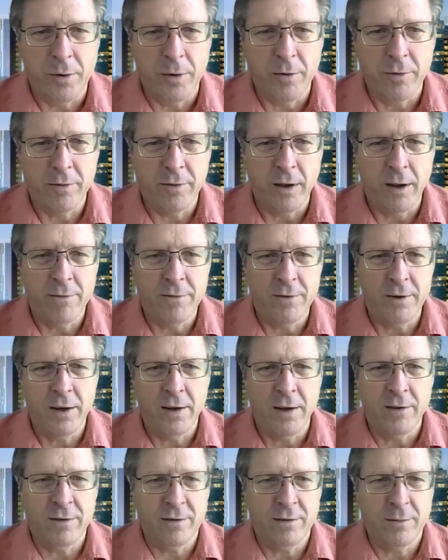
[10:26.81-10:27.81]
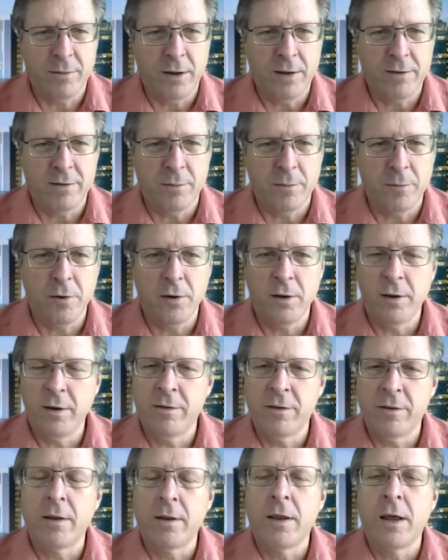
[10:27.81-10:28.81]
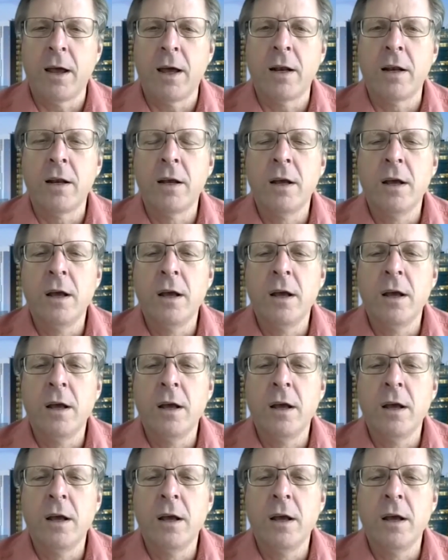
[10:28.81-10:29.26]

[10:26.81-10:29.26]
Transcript: There's FDA's had some rulings on that.